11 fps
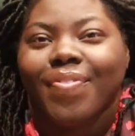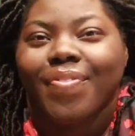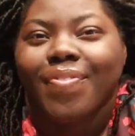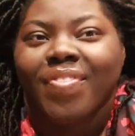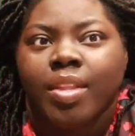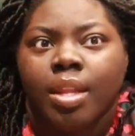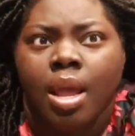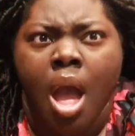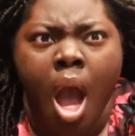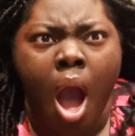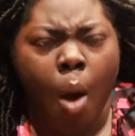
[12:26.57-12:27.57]
Yeah,
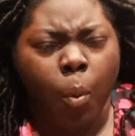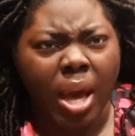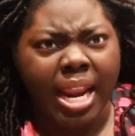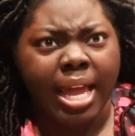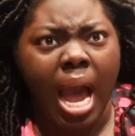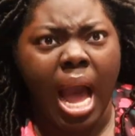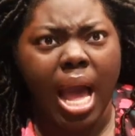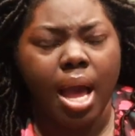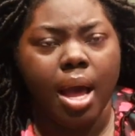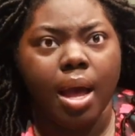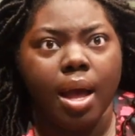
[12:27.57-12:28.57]
leave. What a
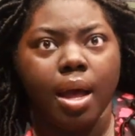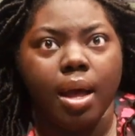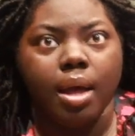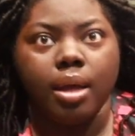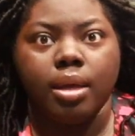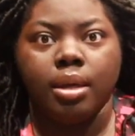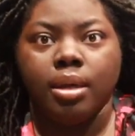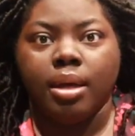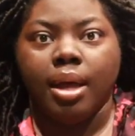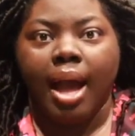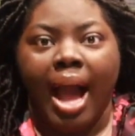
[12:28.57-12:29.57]
gut.
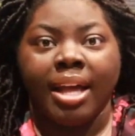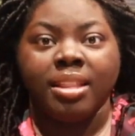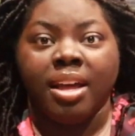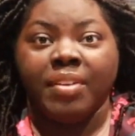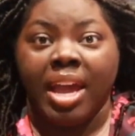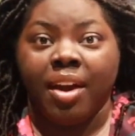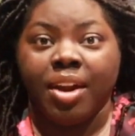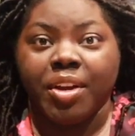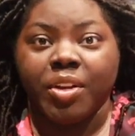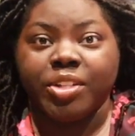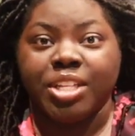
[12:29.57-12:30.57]
I love
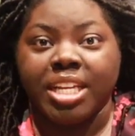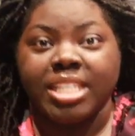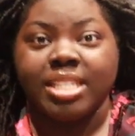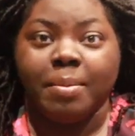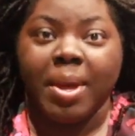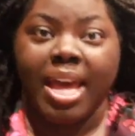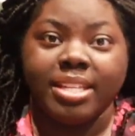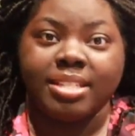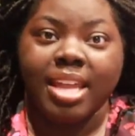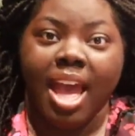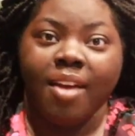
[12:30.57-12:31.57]
Ariel. She is the
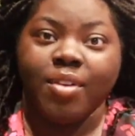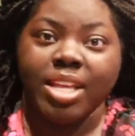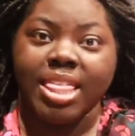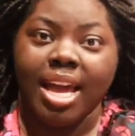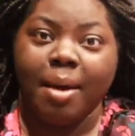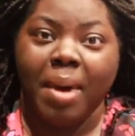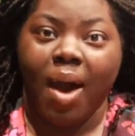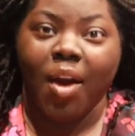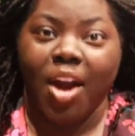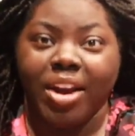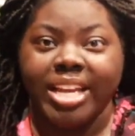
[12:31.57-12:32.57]
best. Everything
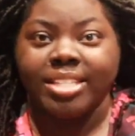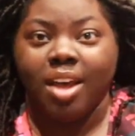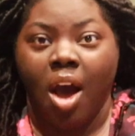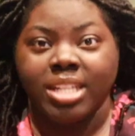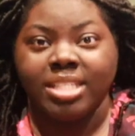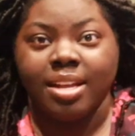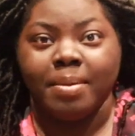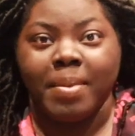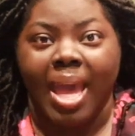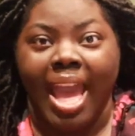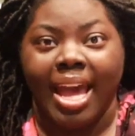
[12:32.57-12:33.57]
about her is awesome
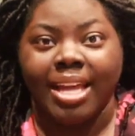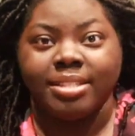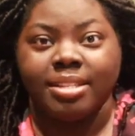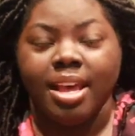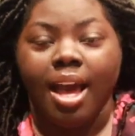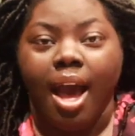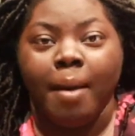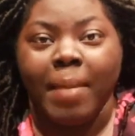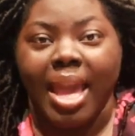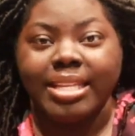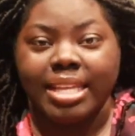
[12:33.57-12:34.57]
and
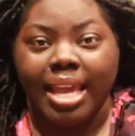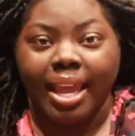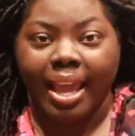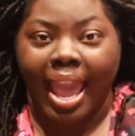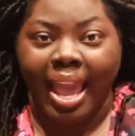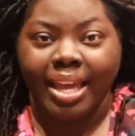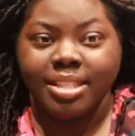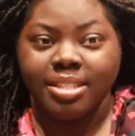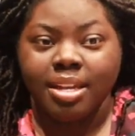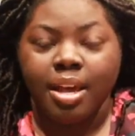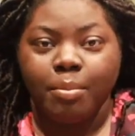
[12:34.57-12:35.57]
amazing
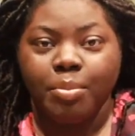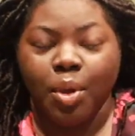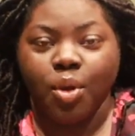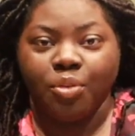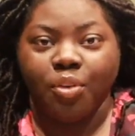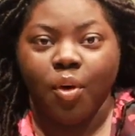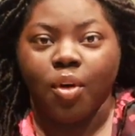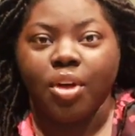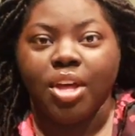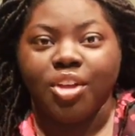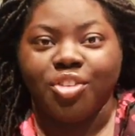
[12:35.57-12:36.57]
and beautiful.
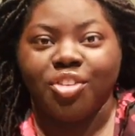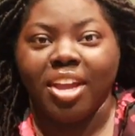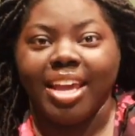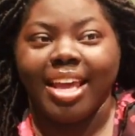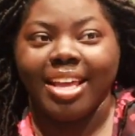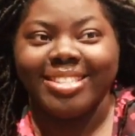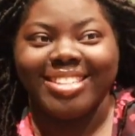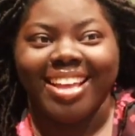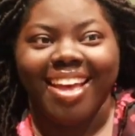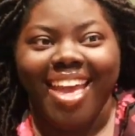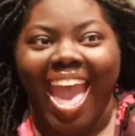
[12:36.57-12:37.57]
She is,
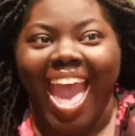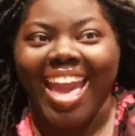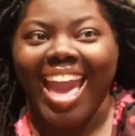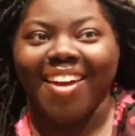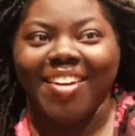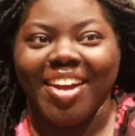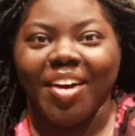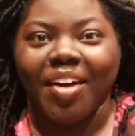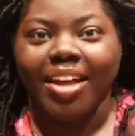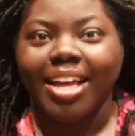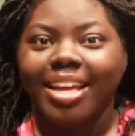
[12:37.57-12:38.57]
hey
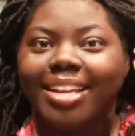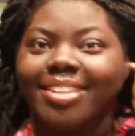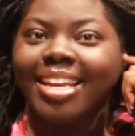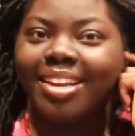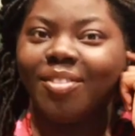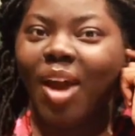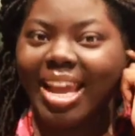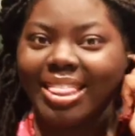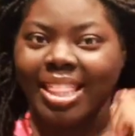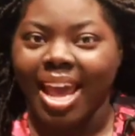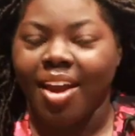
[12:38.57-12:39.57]
Ariel,
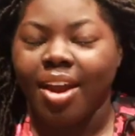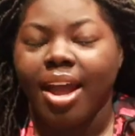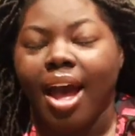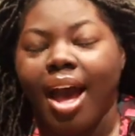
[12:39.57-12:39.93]
right there.